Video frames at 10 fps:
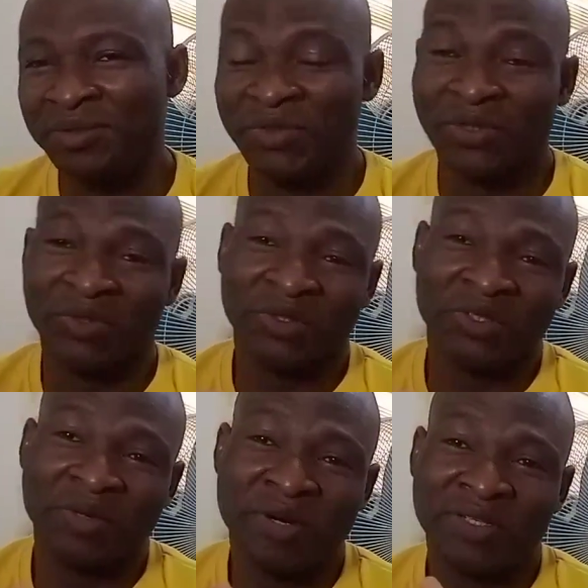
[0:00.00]
Because we're
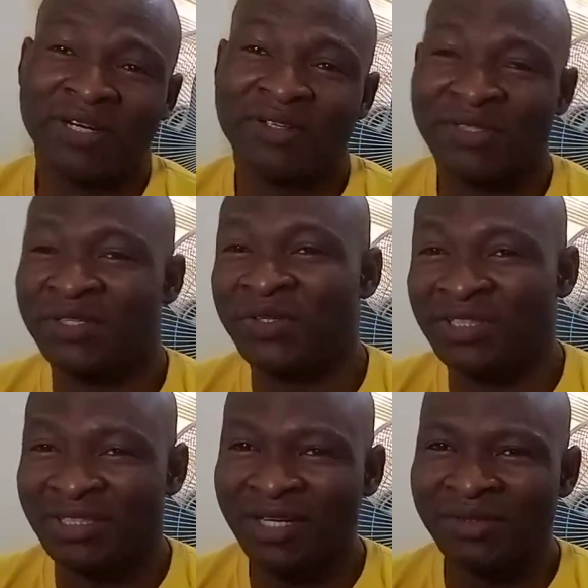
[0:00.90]
talking about diagnostic
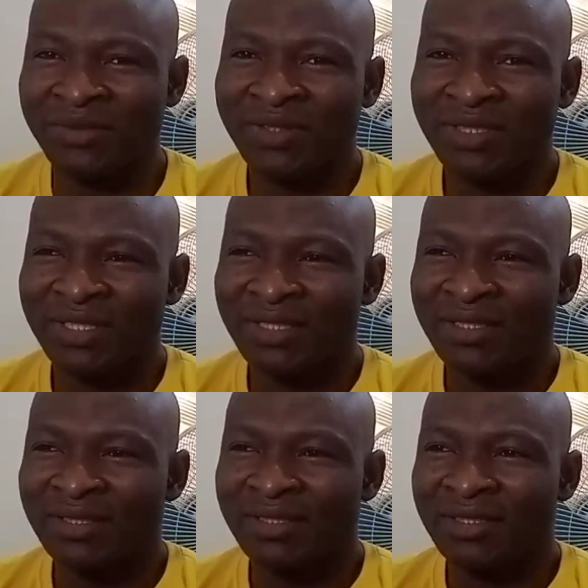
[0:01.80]
ultrasound.
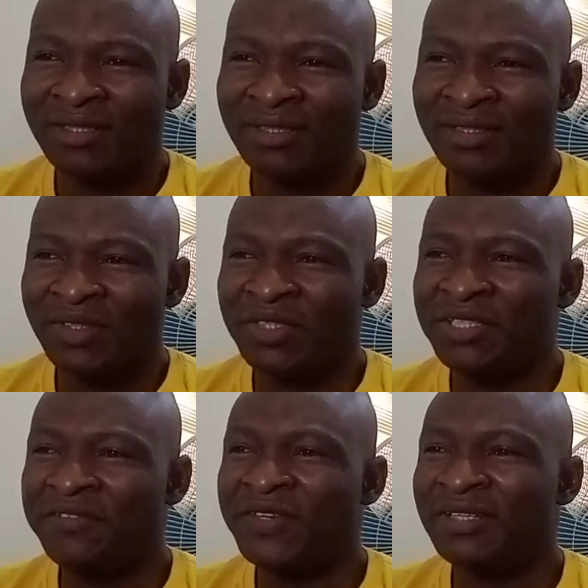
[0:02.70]
So the
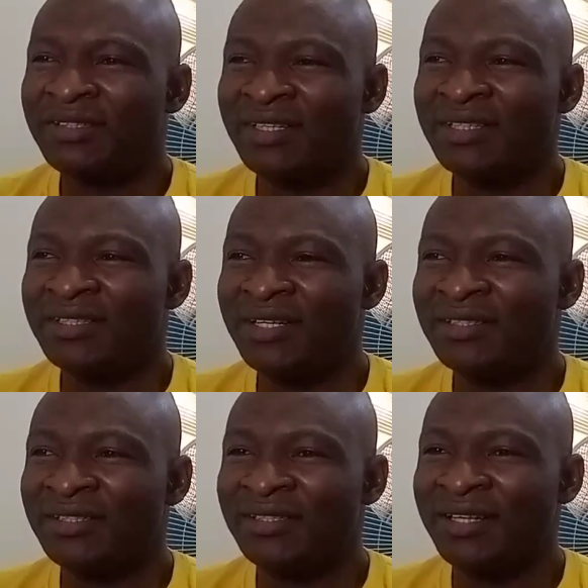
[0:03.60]
difference in
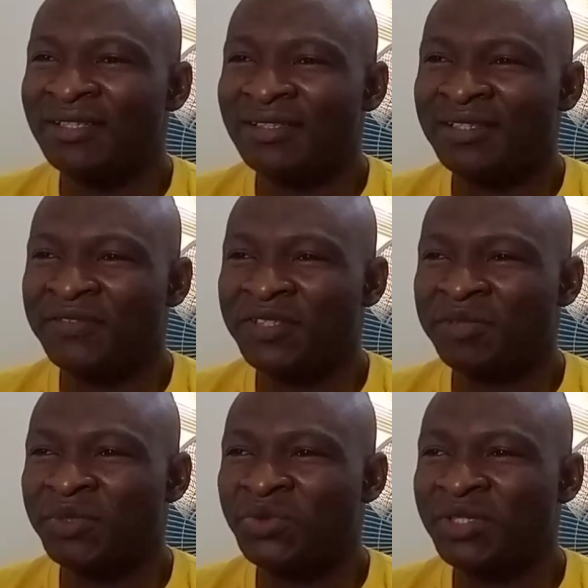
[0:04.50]
density and stiffness
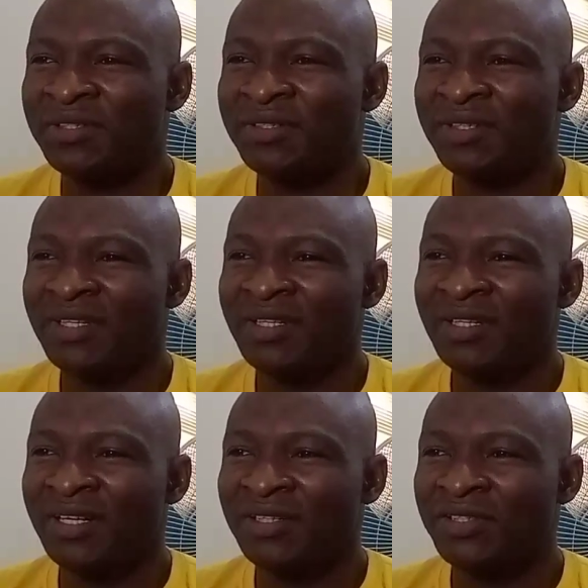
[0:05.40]
between
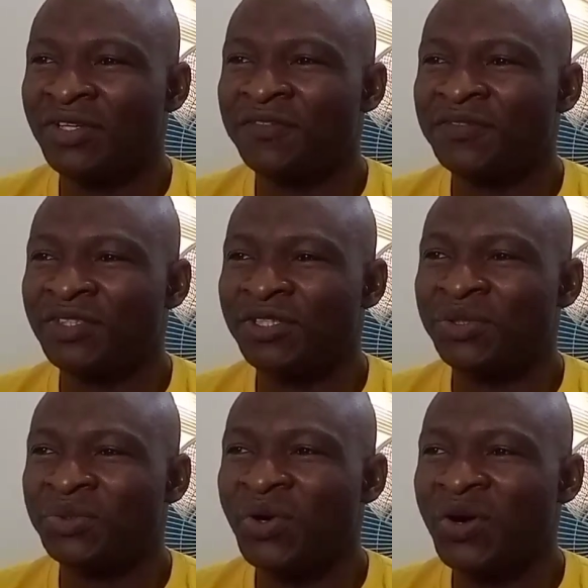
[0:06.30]
soft
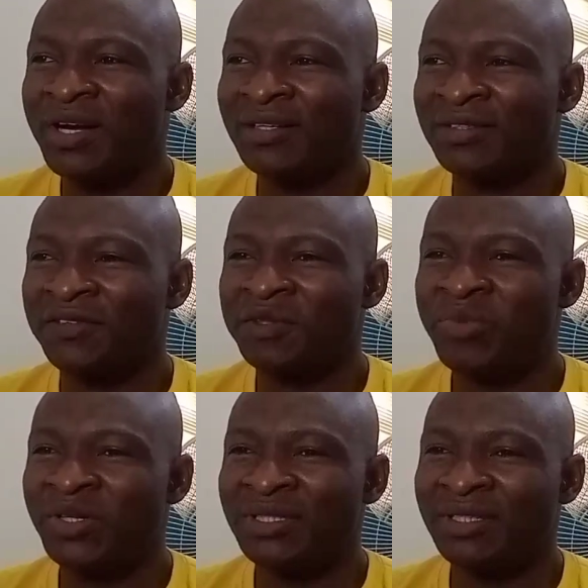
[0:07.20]
tissue organs of the
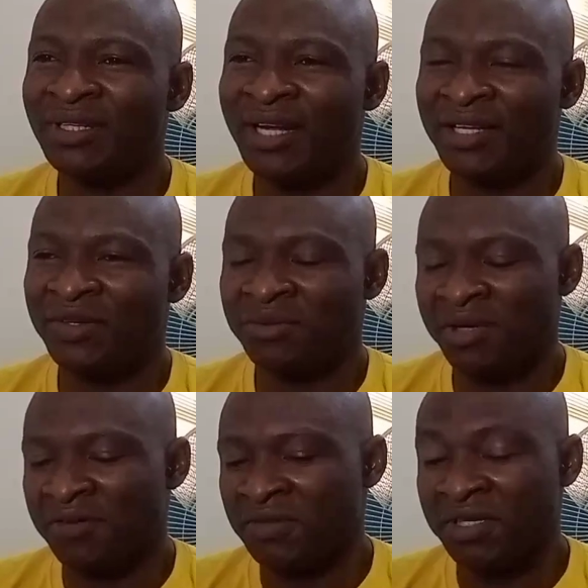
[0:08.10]
body, like you
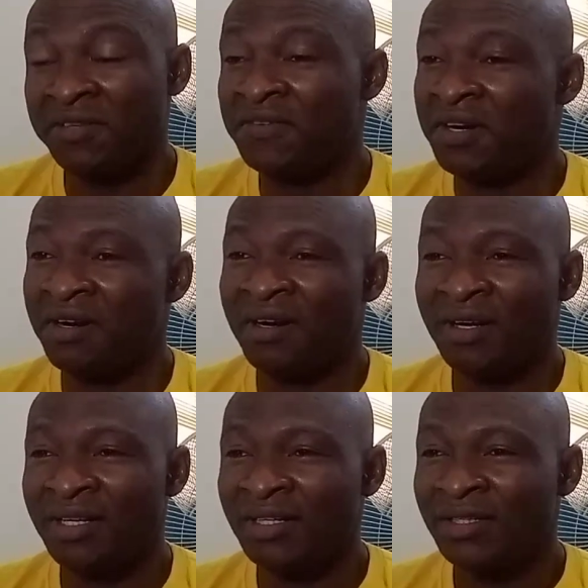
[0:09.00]
have
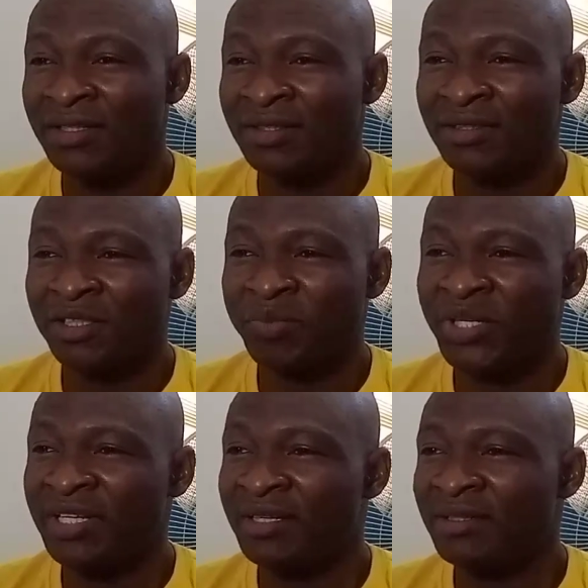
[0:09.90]
liver,
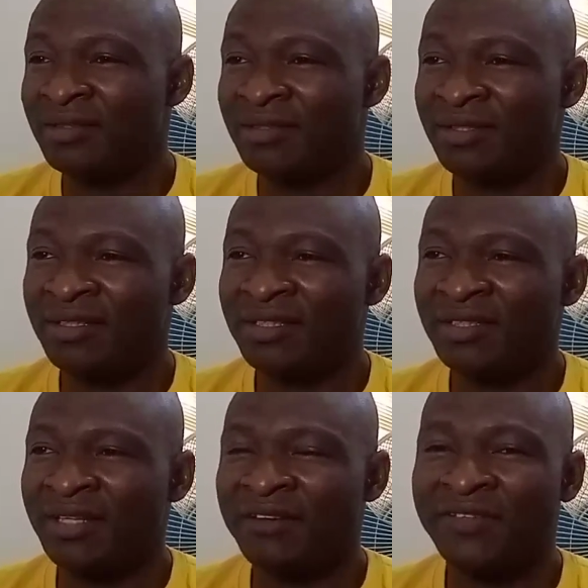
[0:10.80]
spleen,
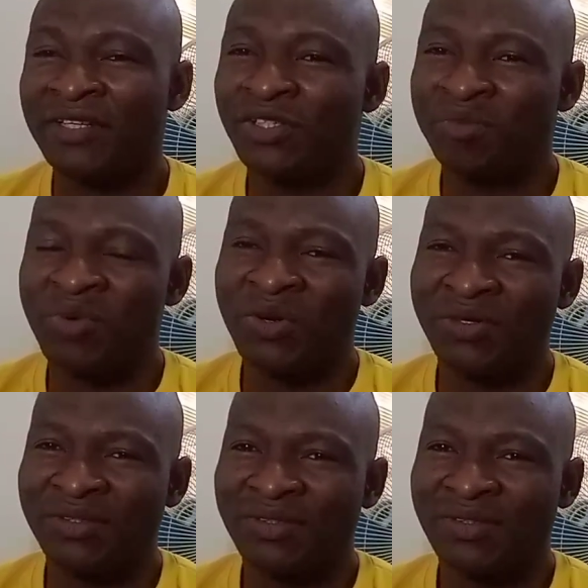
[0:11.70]
kidneys, are very small.